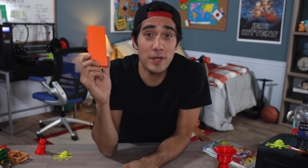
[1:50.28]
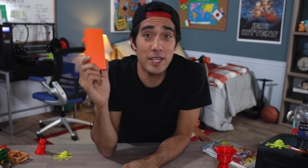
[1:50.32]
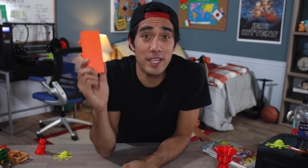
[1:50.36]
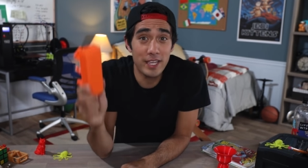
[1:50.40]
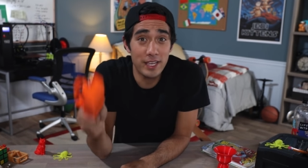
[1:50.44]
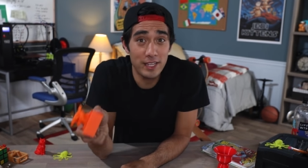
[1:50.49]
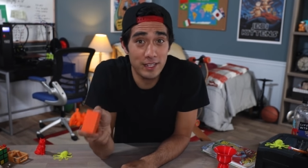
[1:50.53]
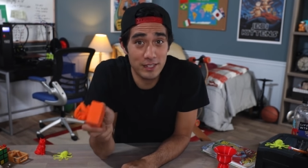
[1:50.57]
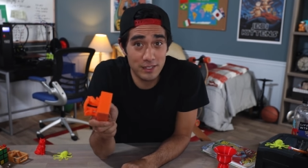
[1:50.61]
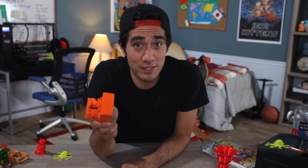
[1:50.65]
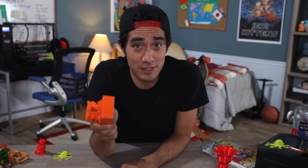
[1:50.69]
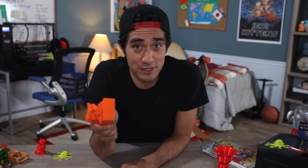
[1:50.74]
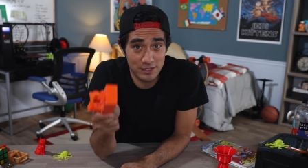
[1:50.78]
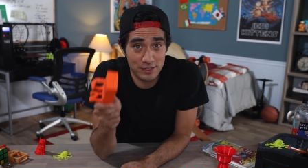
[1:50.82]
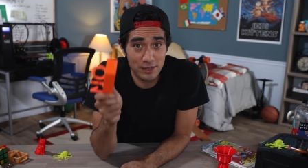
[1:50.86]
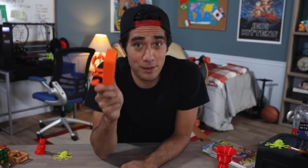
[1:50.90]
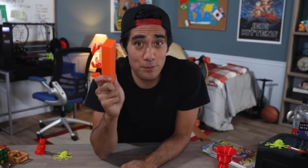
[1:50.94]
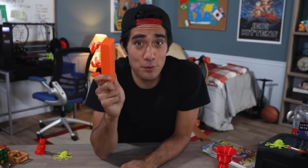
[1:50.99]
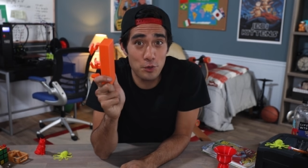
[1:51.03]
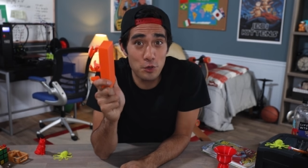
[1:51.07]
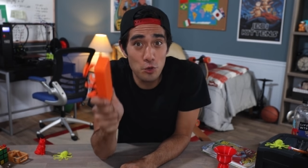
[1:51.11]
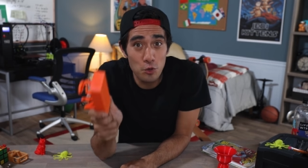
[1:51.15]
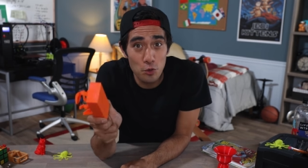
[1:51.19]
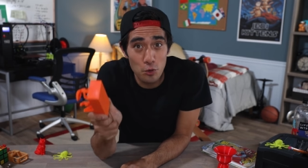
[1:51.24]
we get
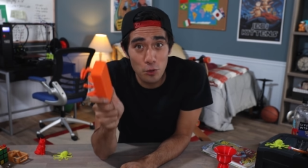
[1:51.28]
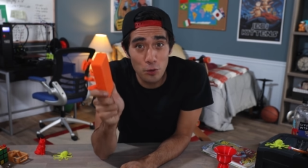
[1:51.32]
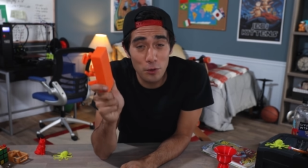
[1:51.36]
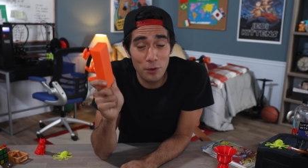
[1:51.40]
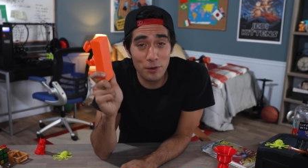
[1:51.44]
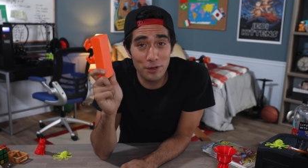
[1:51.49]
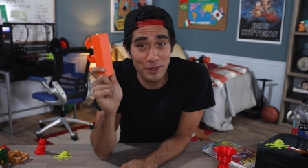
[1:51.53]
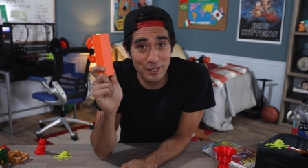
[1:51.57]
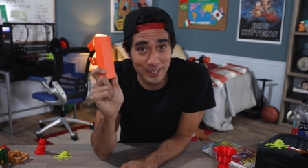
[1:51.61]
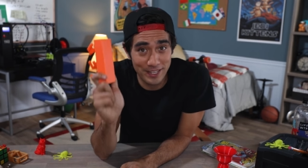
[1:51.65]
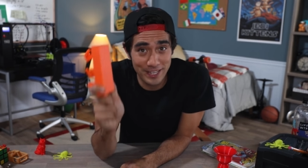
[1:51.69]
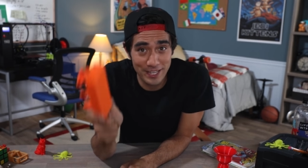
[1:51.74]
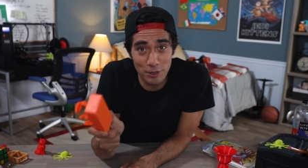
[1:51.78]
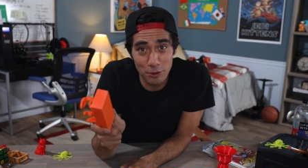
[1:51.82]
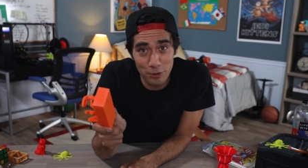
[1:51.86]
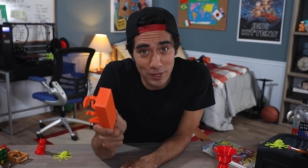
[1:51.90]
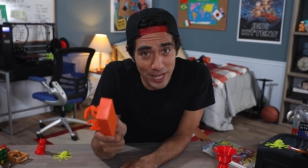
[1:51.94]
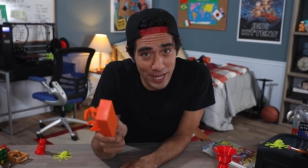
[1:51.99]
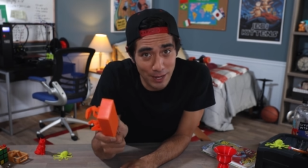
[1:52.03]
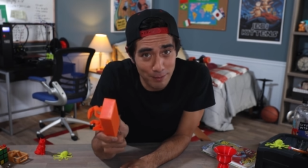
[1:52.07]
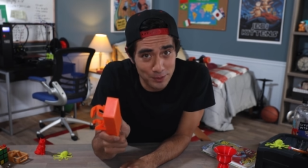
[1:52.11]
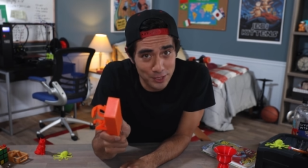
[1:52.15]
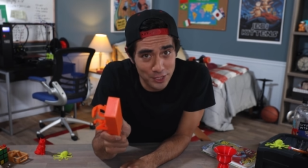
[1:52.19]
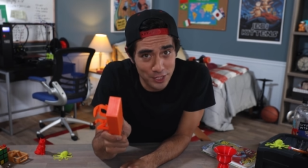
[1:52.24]
some cool kill
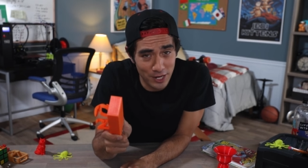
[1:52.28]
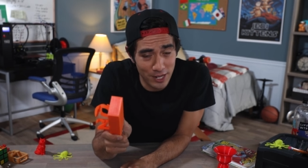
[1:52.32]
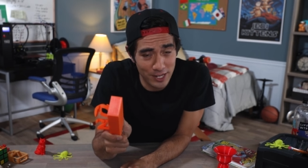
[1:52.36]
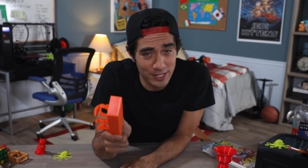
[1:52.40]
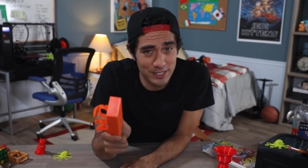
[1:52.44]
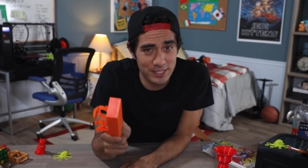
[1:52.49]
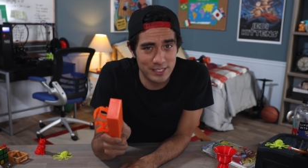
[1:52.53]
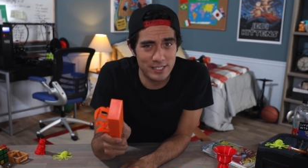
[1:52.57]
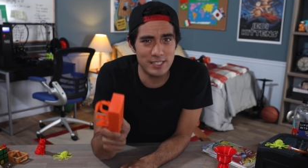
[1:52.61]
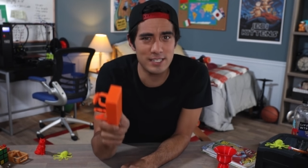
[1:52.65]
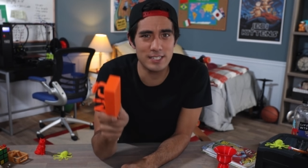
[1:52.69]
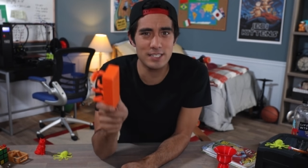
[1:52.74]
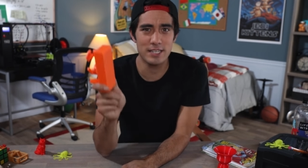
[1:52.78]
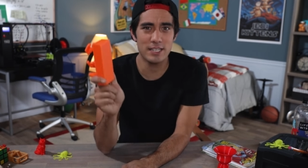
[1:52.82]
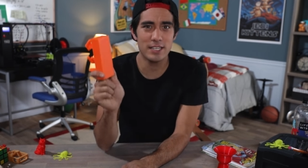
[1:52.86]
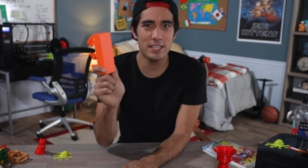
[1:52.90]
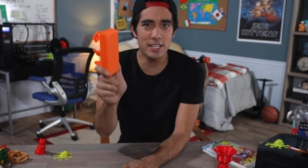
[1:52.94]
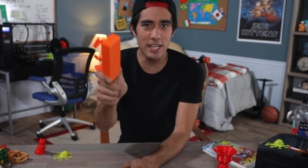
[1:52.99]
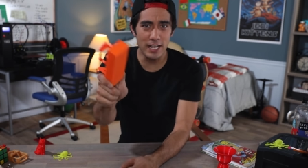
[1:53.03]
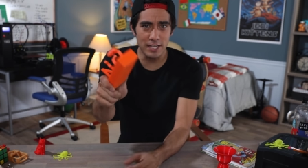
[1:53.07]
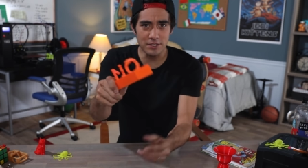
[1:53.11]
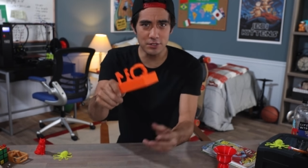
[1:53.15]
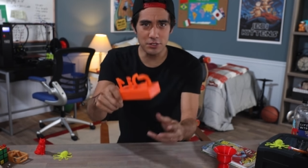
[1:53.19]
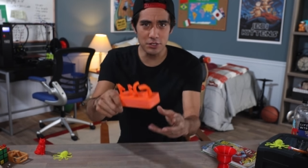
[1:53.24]
cam shots?
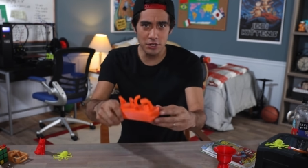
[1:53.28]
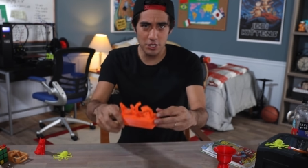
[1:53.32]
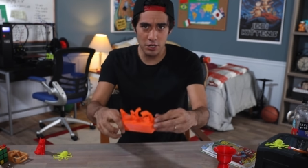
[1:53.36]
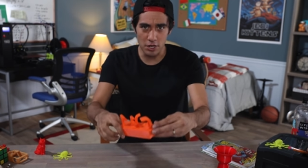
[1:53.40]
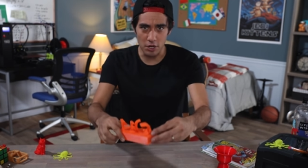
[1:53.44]
Yes or